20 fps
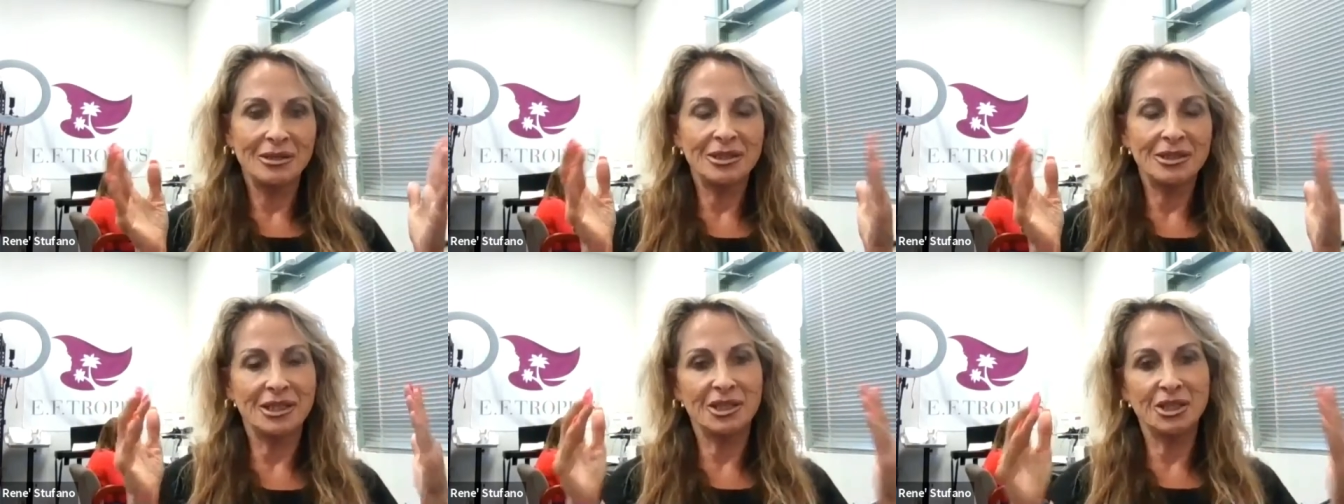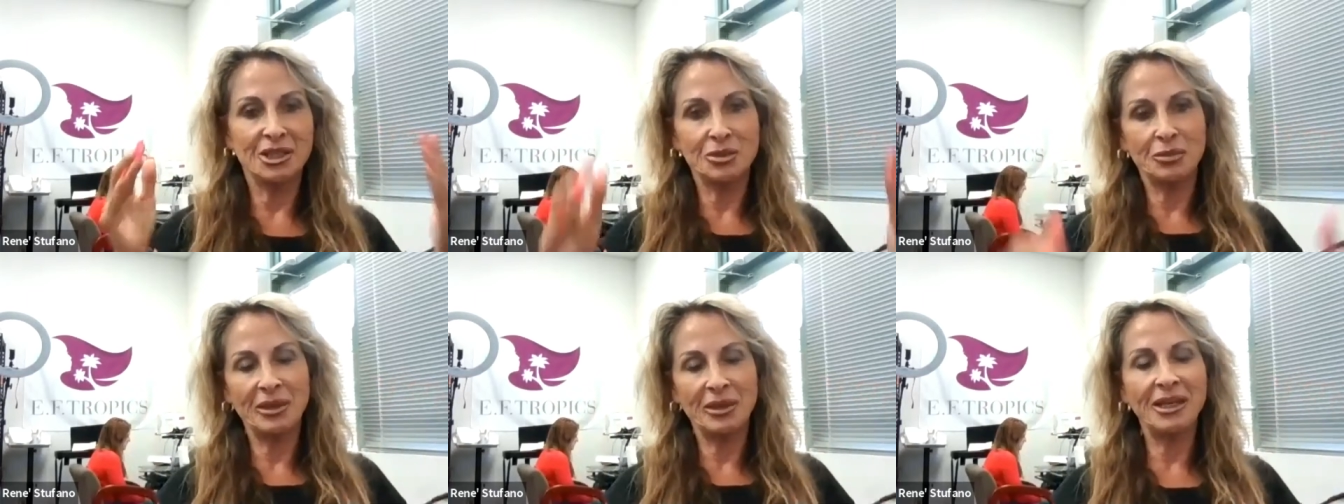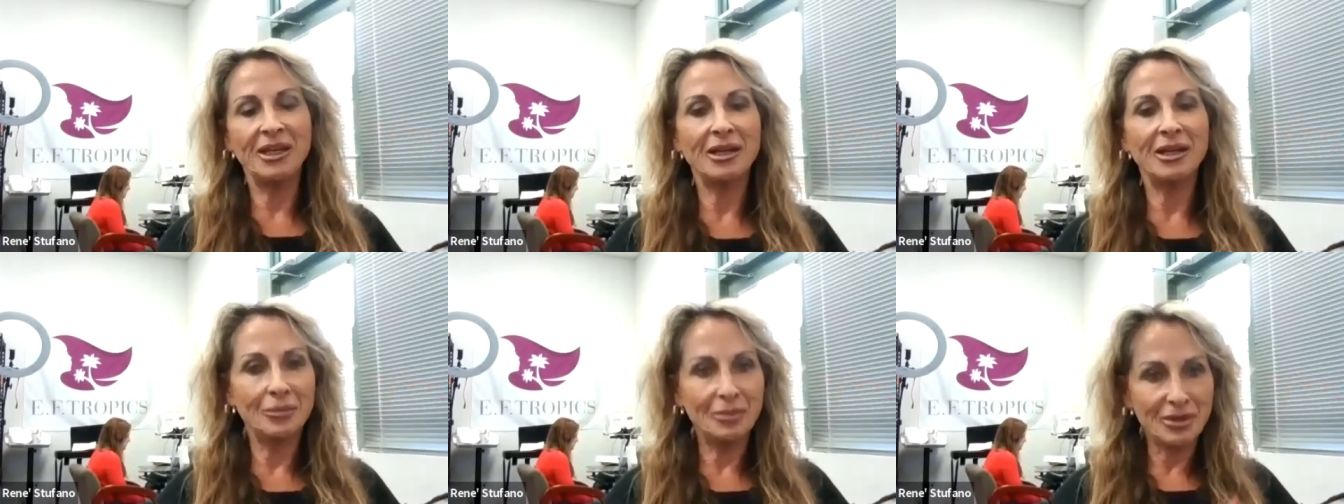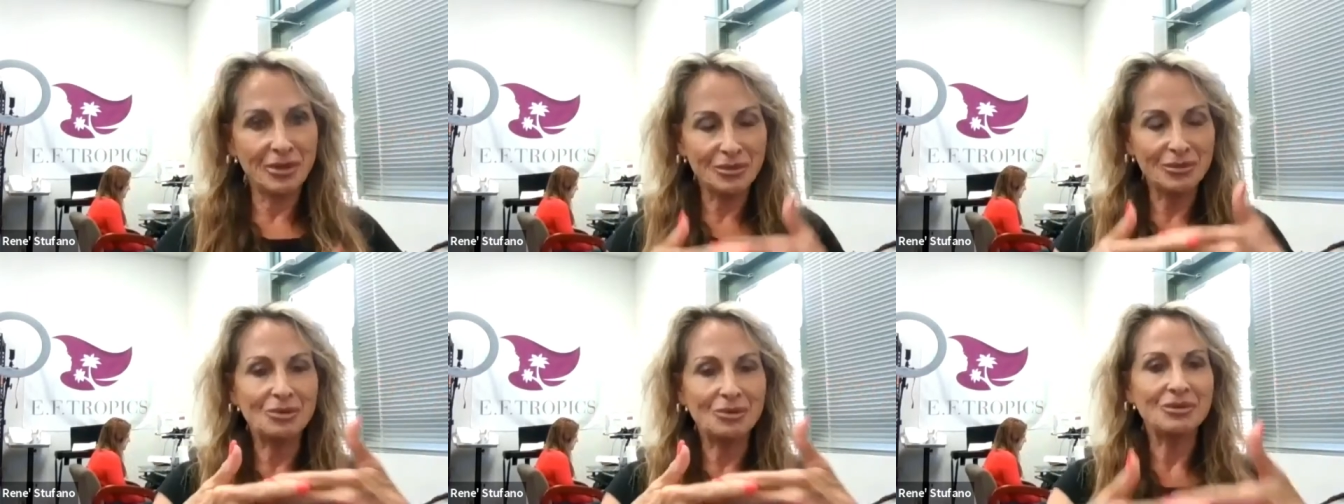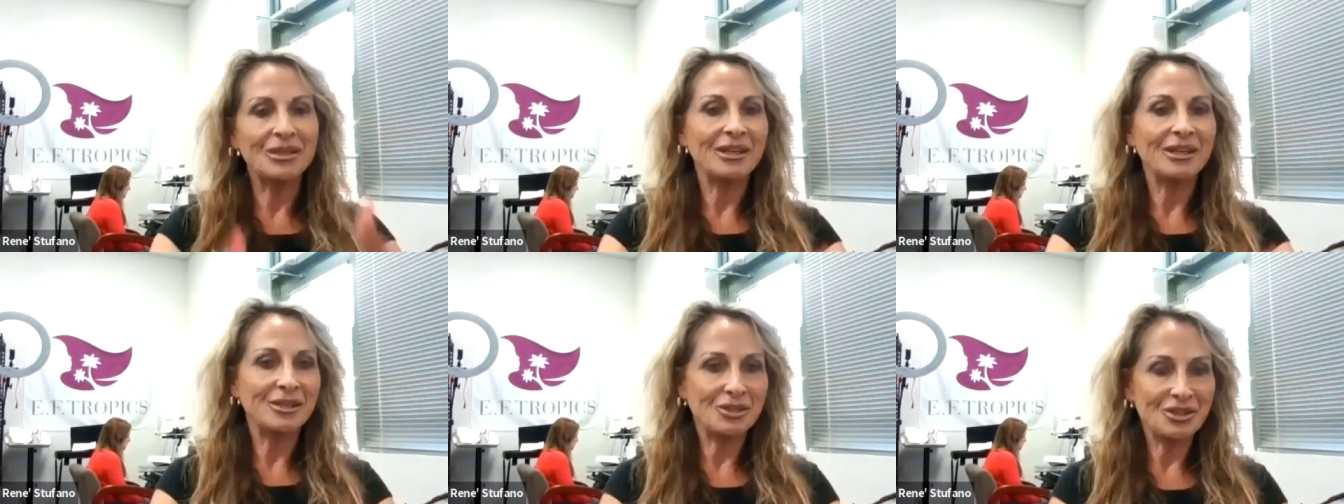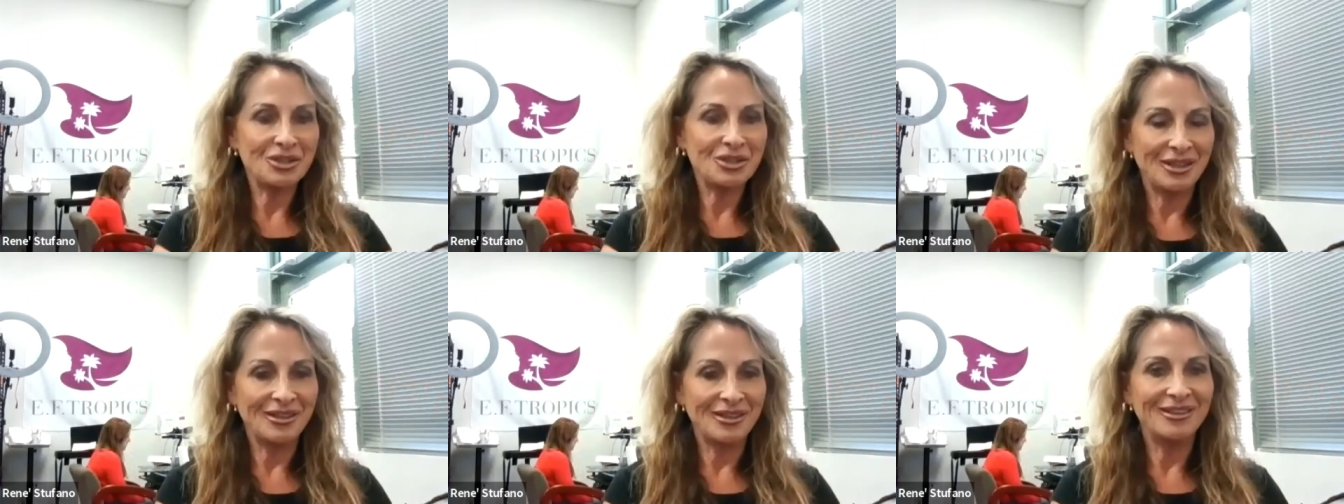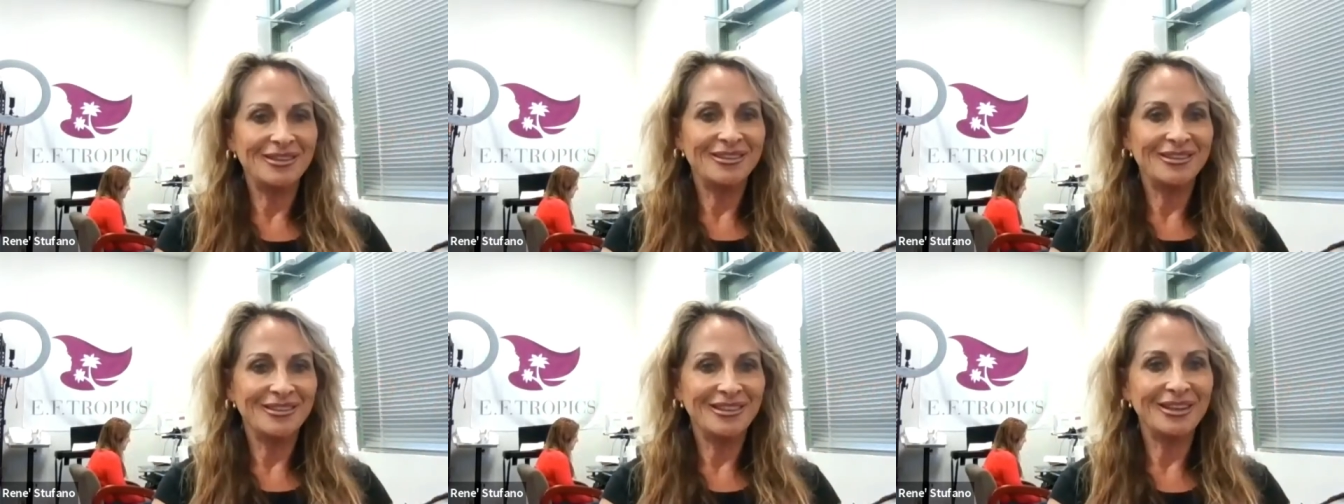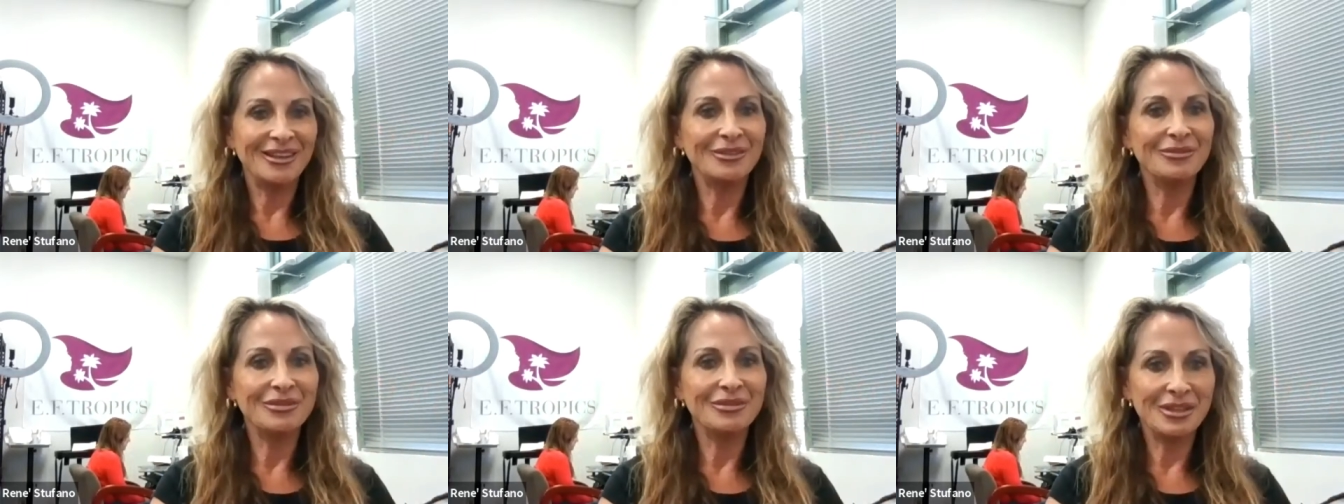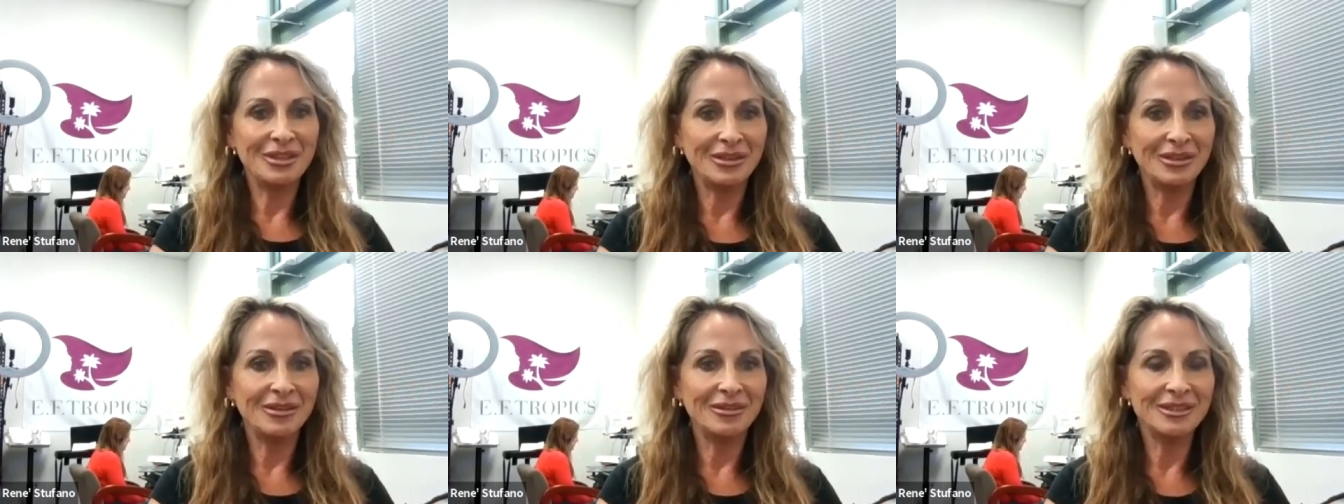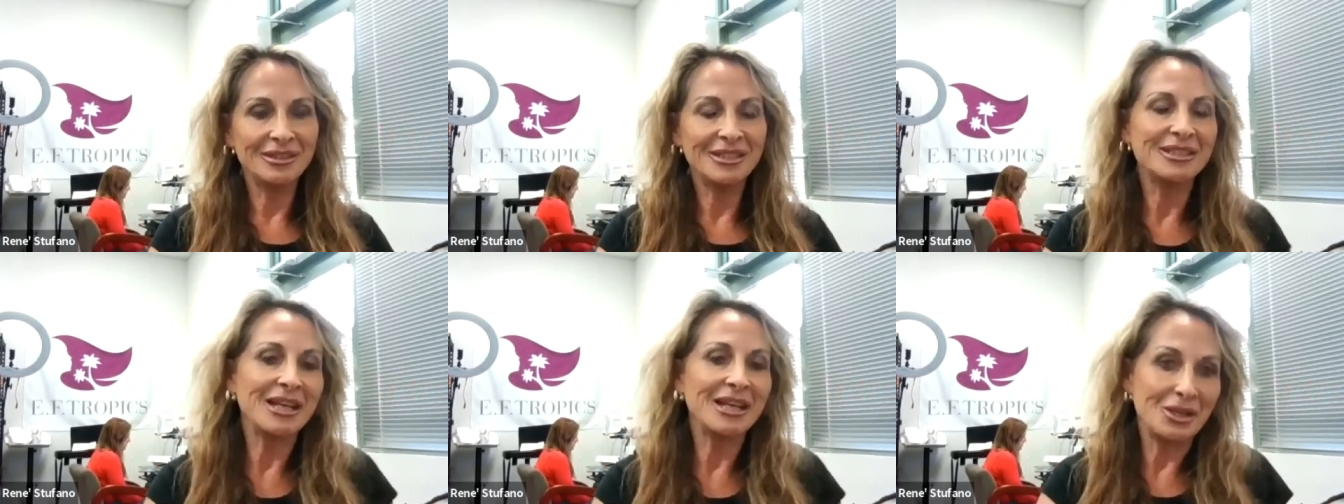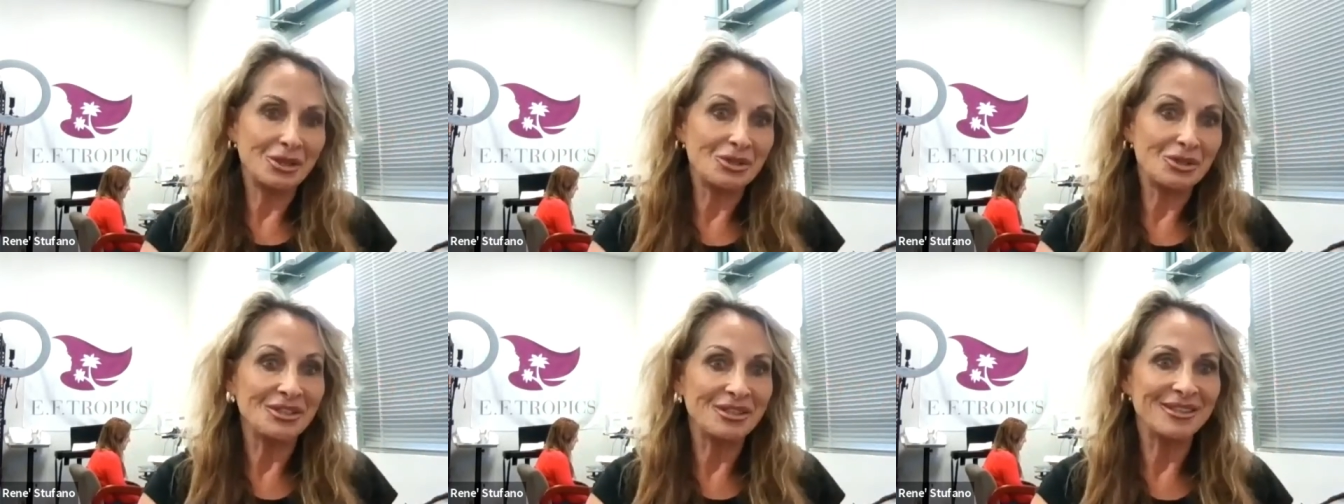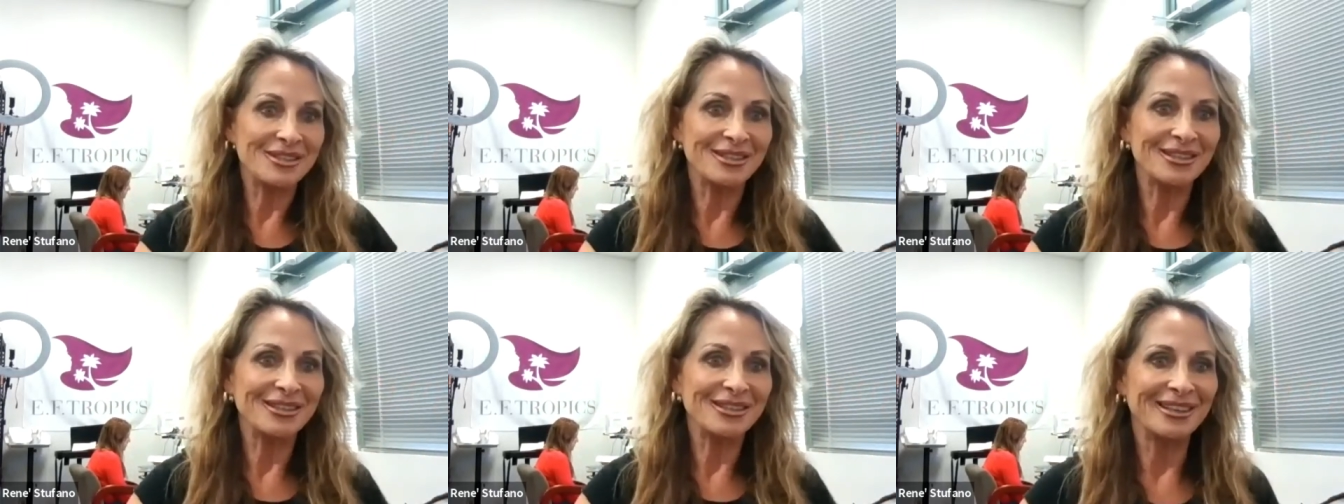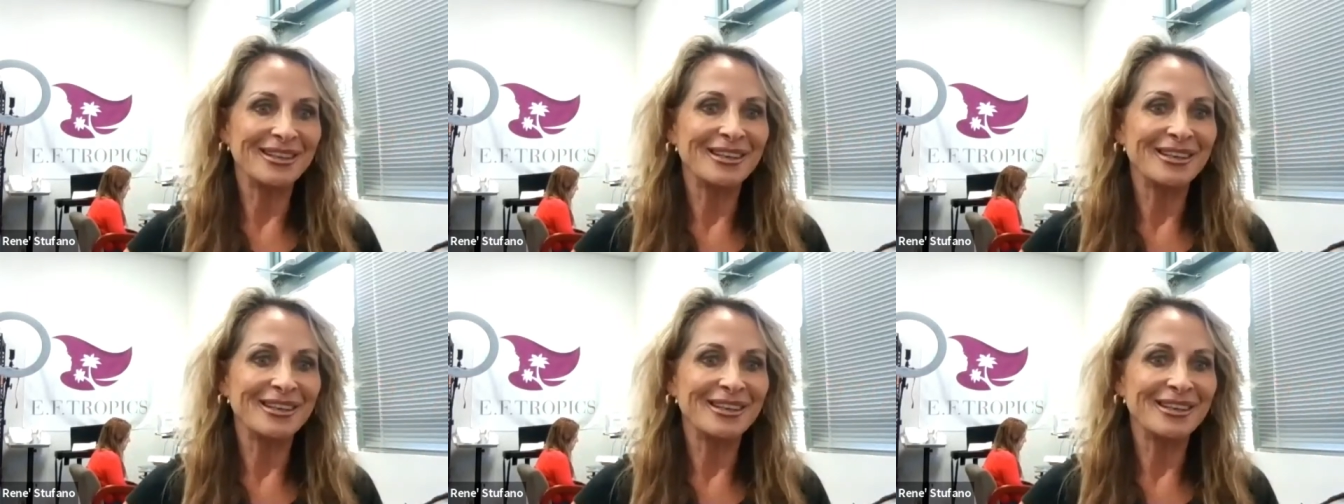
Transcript: to speed up their rotation of the stages.